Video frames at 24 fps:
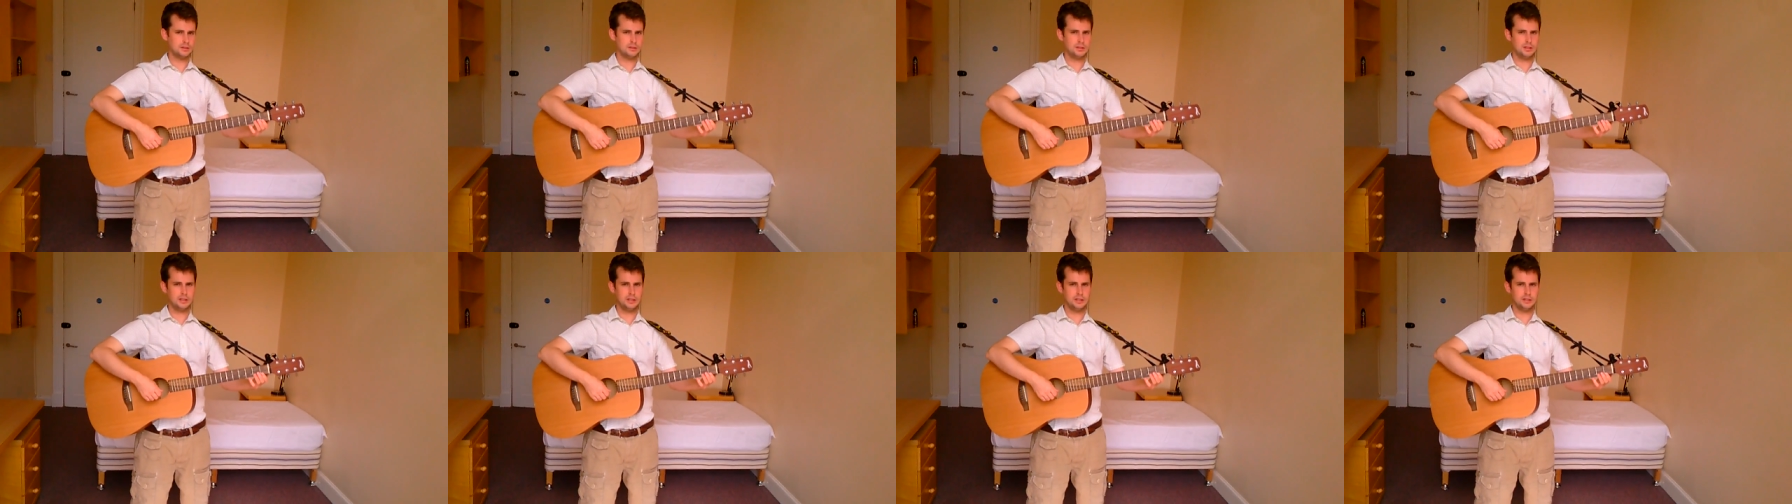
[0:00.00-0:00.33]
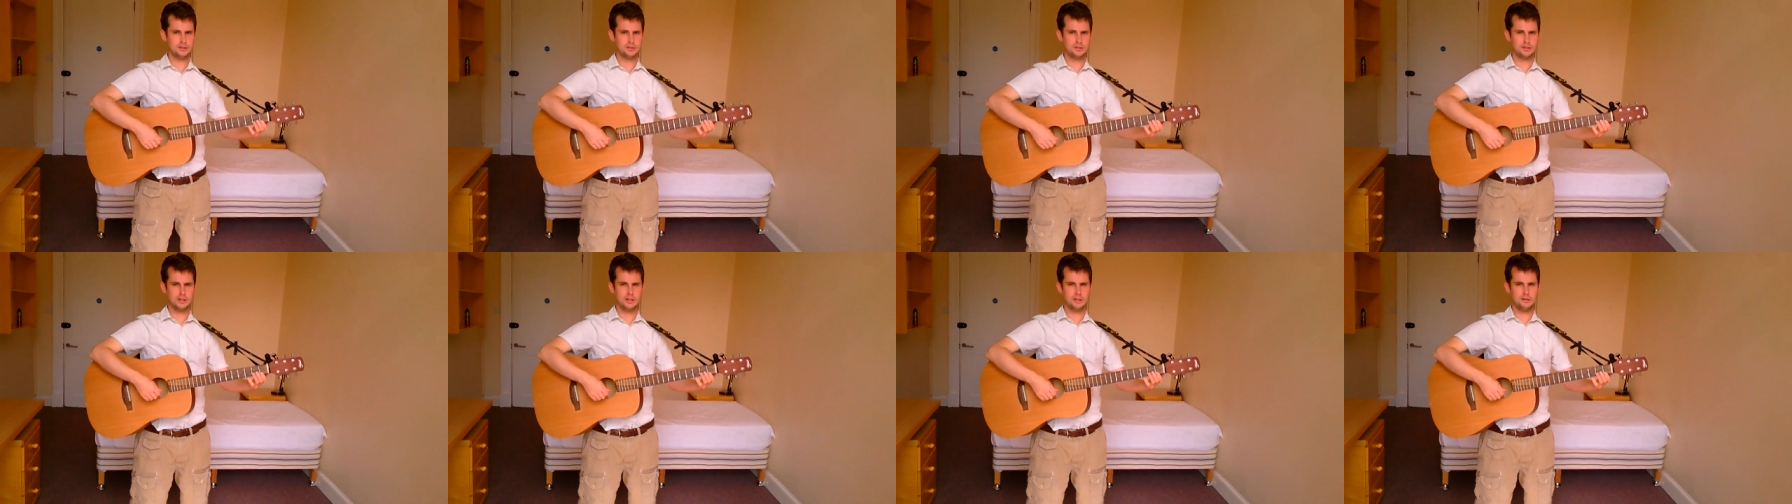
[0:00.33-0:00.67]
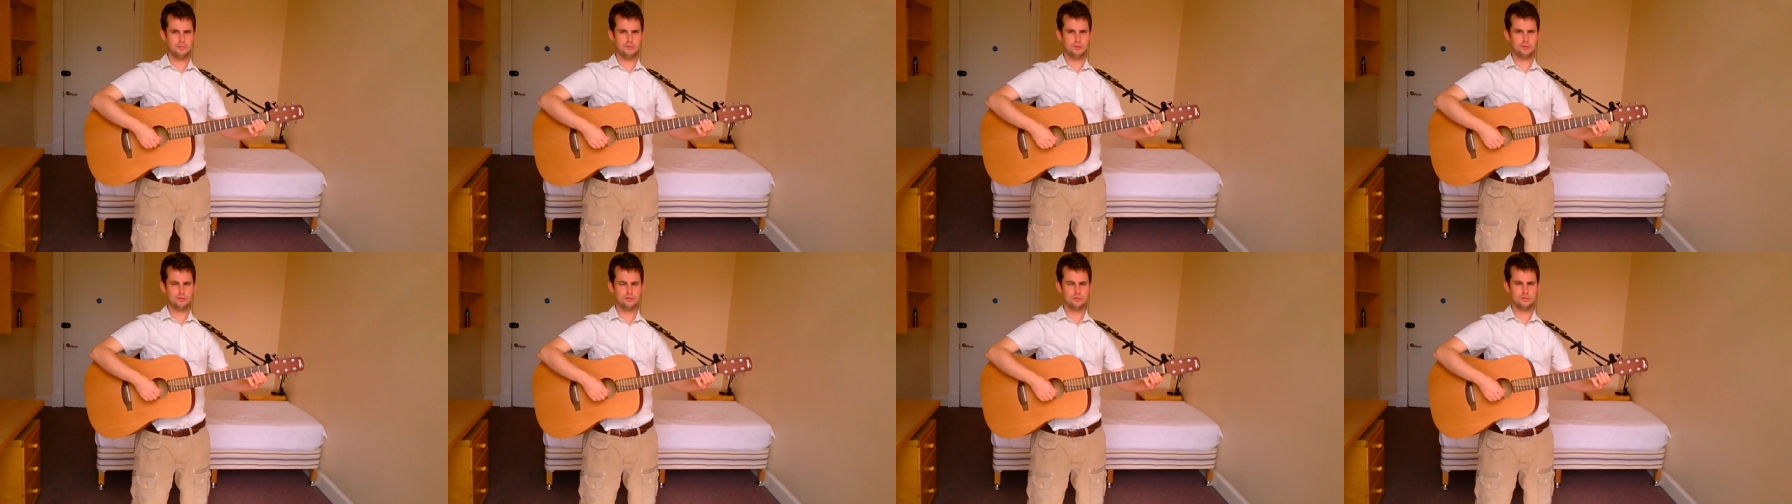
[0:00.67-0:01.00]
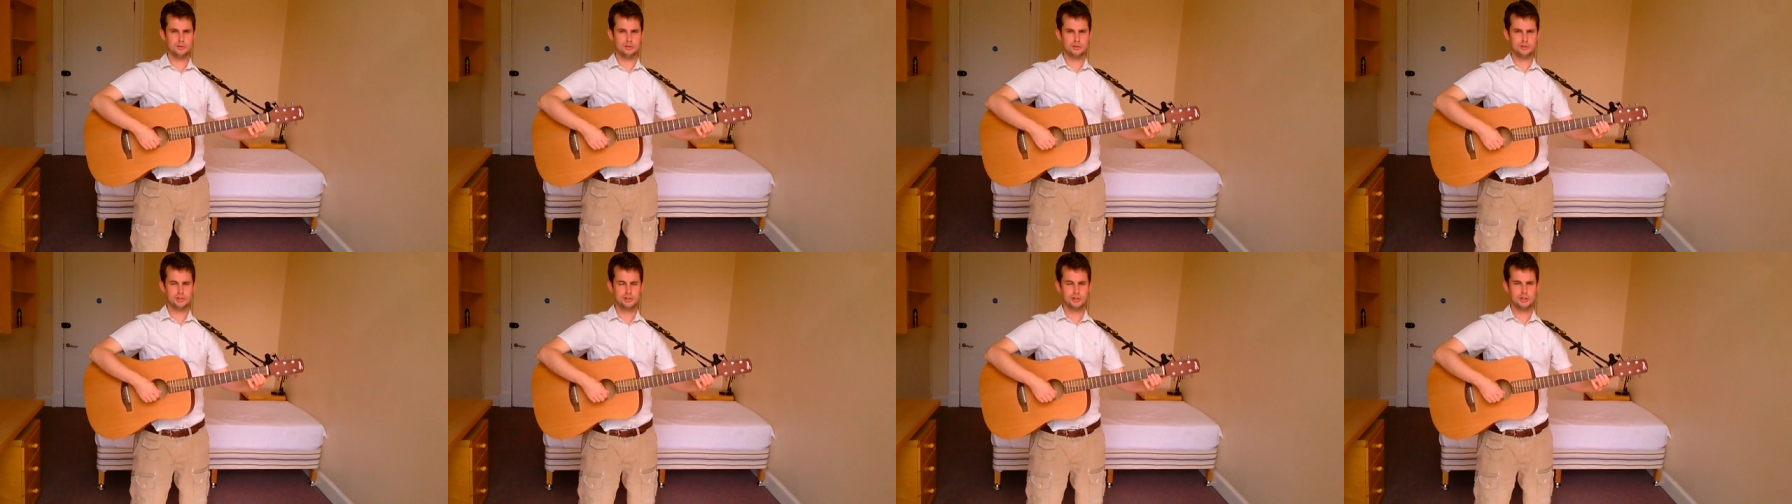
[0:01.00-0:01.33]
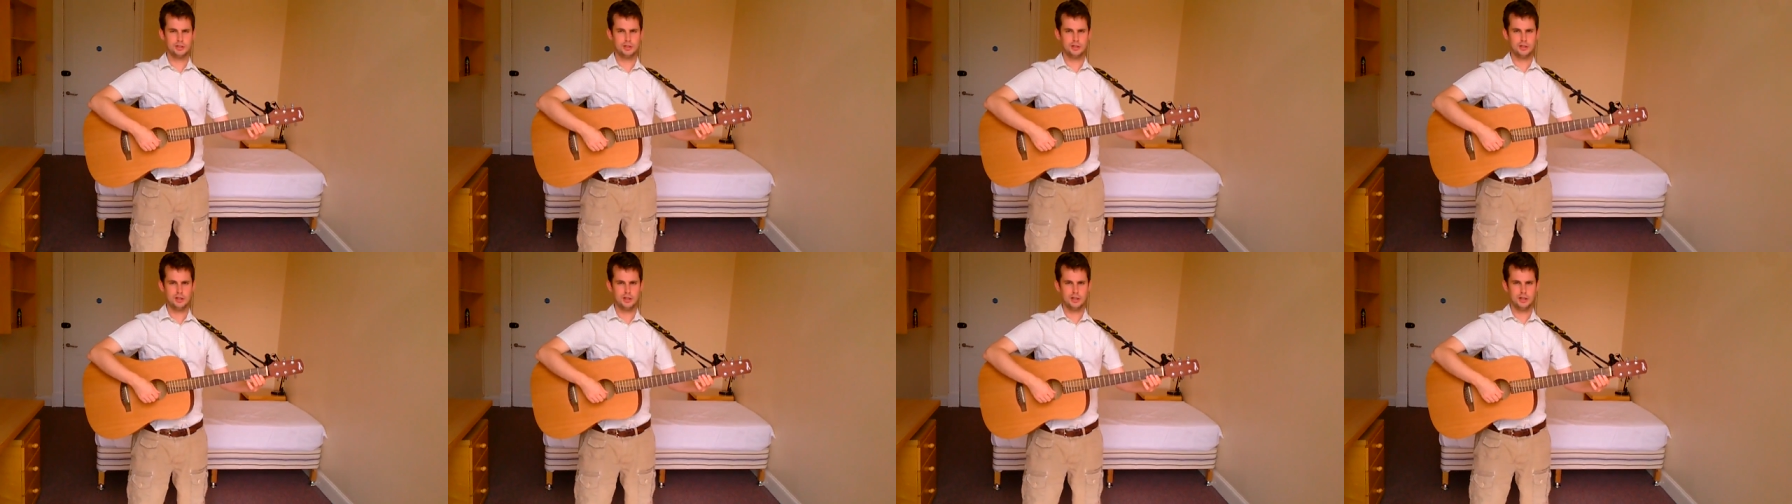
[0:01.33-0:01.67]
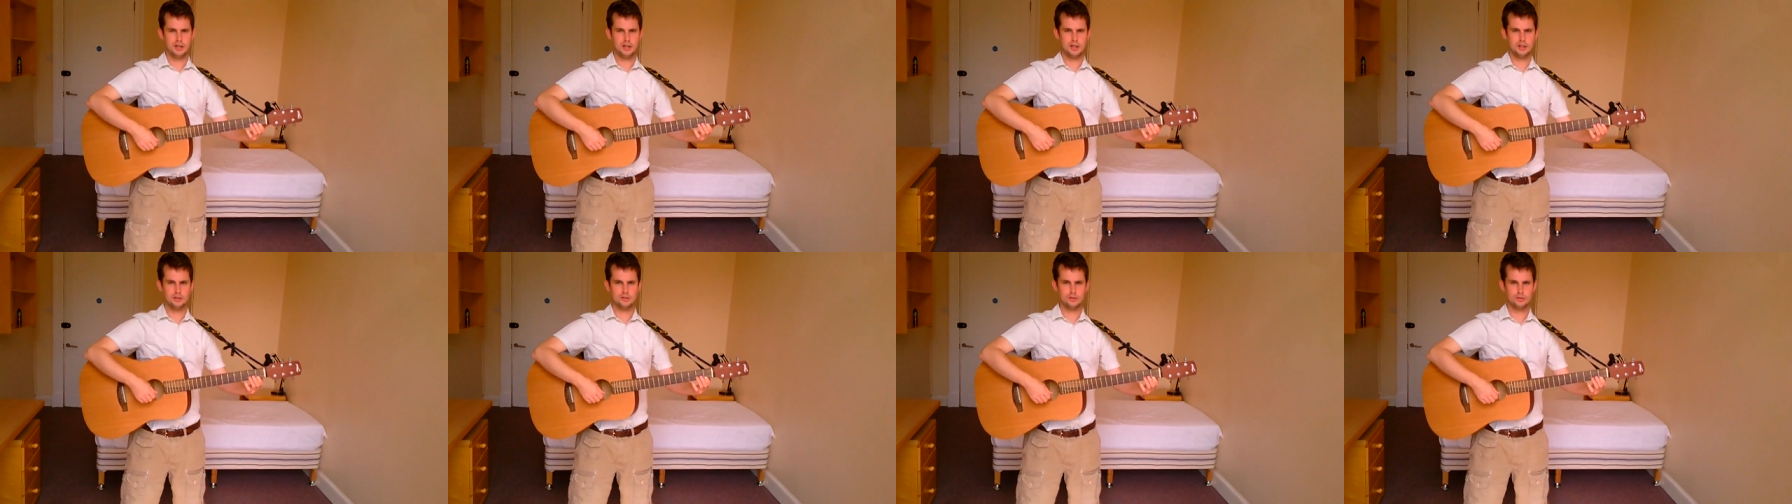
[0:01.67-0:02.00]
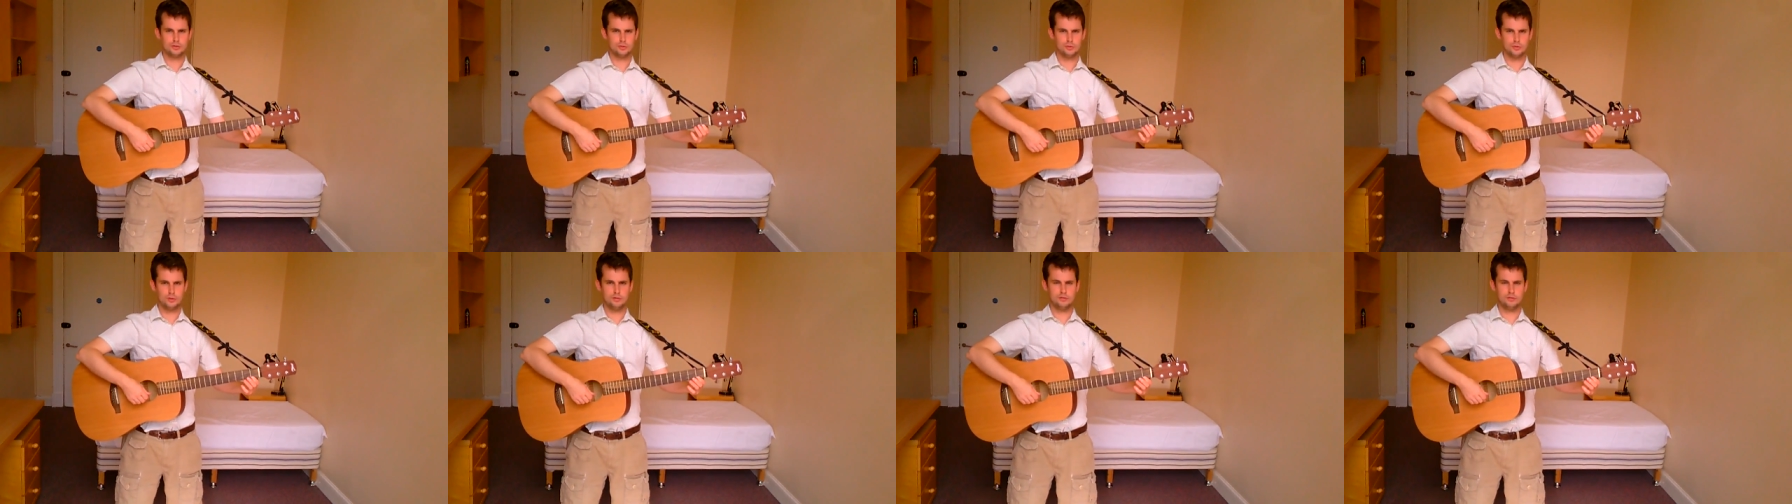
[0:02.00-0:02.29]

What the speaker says: take your time, don't rush. So